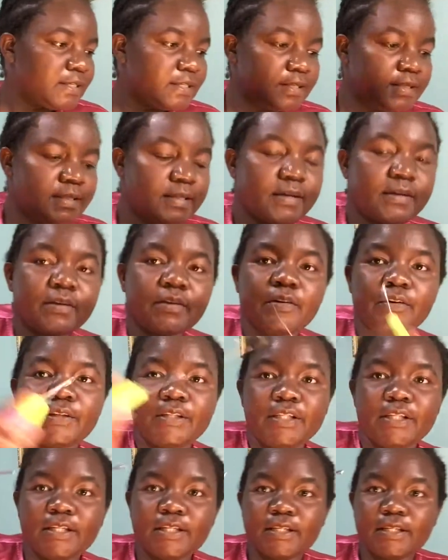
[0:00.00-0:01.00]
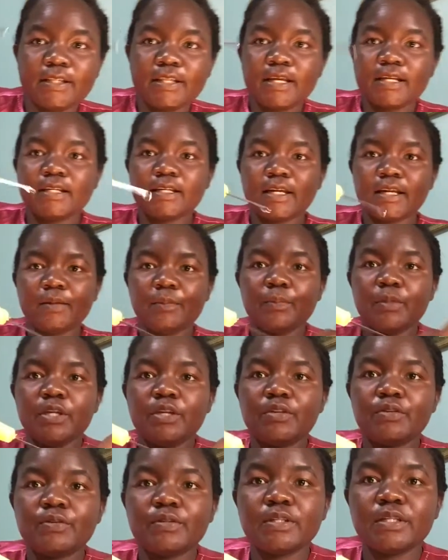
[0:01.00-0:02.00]
is the crotchet that I'll be
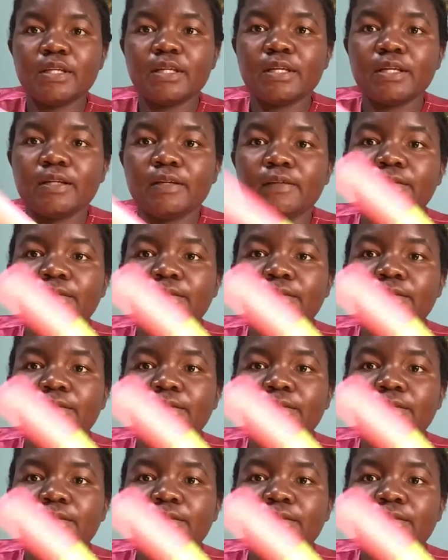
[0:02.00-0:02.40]
using.